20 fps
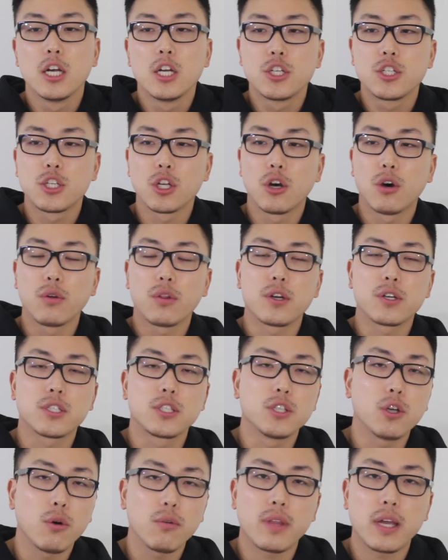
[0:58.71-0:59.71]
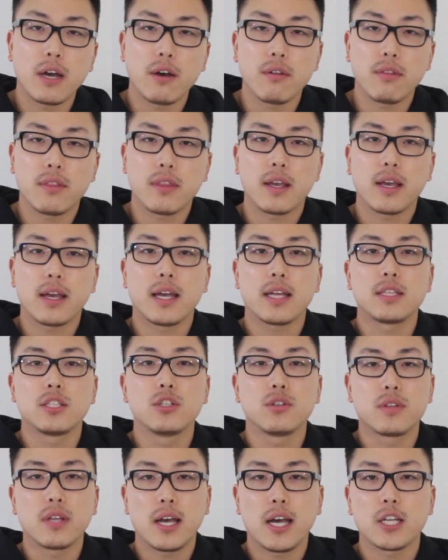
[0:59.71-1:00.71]
So there's no doubt that
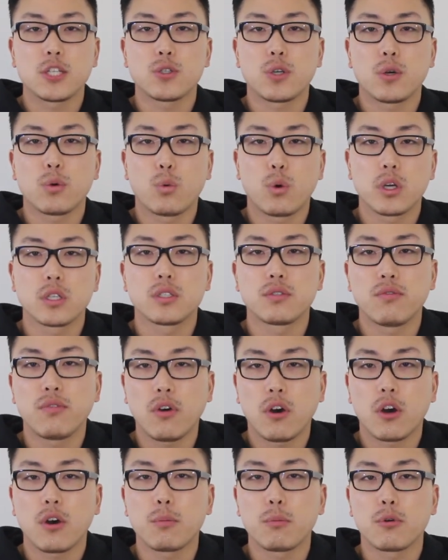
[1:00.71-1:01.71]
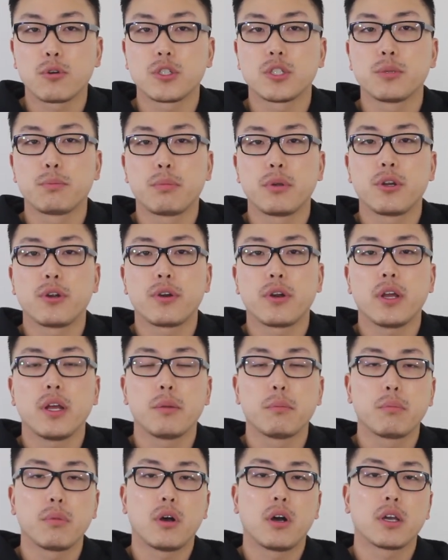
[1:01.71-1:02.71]
dutasteride works far more superior
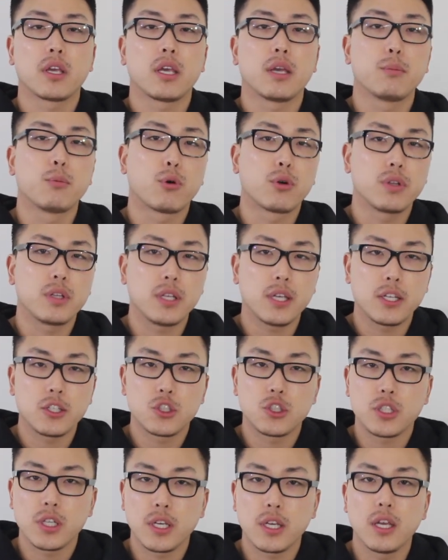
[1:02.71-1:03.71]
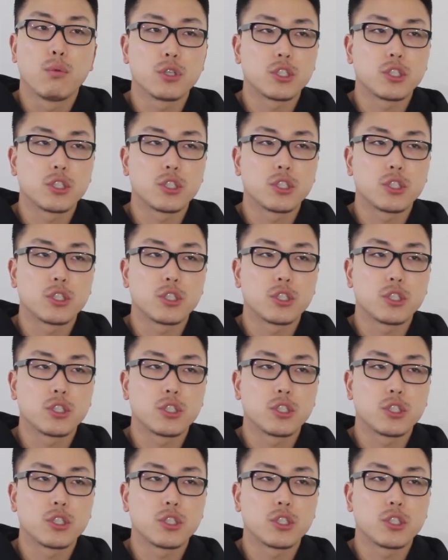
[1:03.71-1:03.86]
in blocking more DHT,